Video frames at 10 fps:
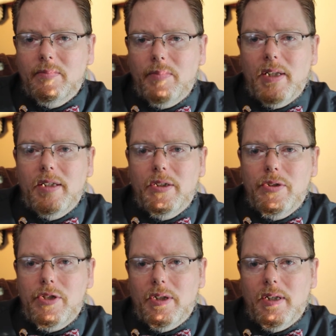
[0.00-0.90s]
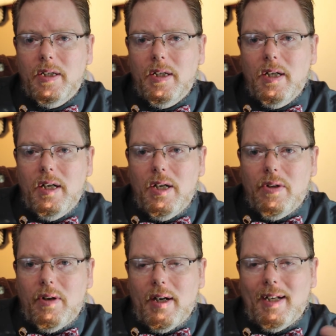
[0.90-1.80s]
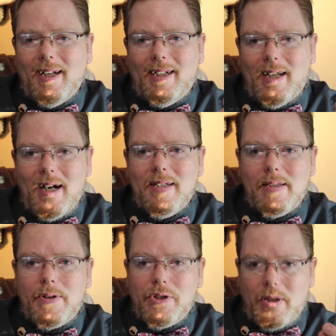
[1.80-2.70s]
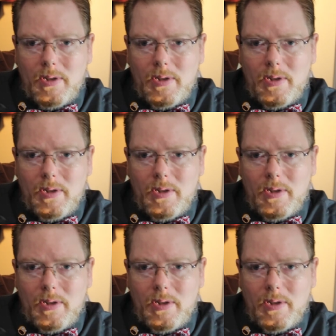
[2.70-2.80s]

but you should, right? And guys especially,